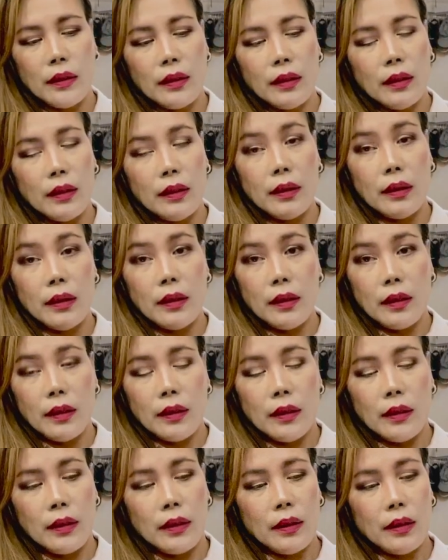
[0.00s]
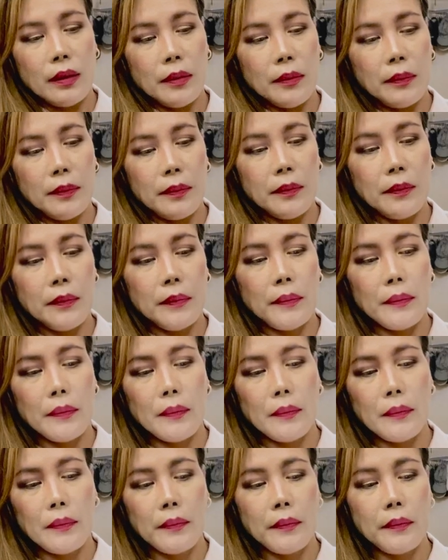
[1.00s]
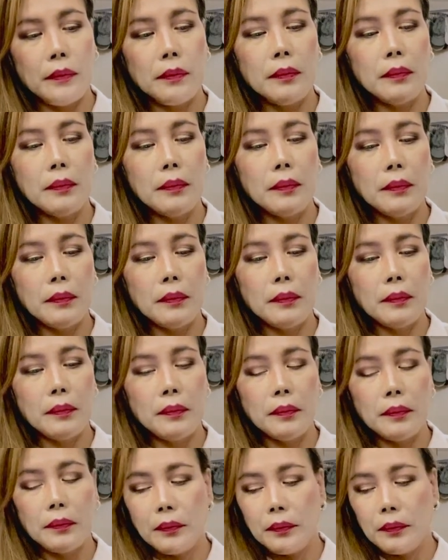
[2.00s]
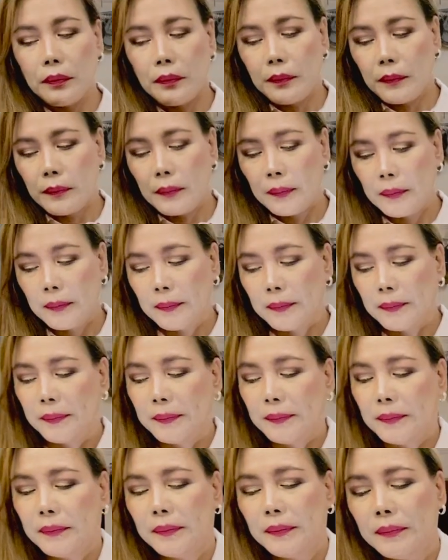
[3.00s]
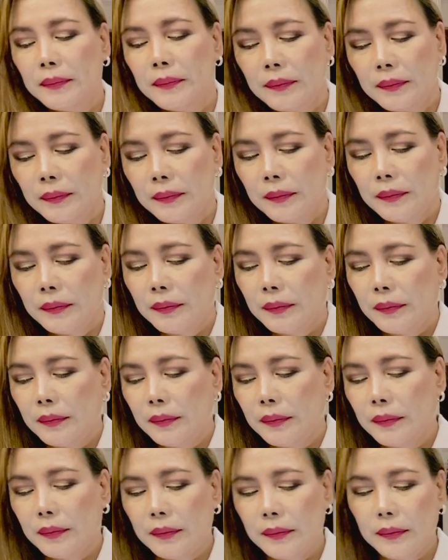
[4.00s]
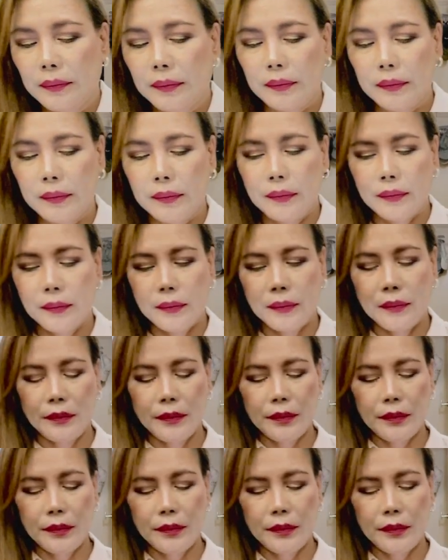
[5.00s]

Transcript: (silence)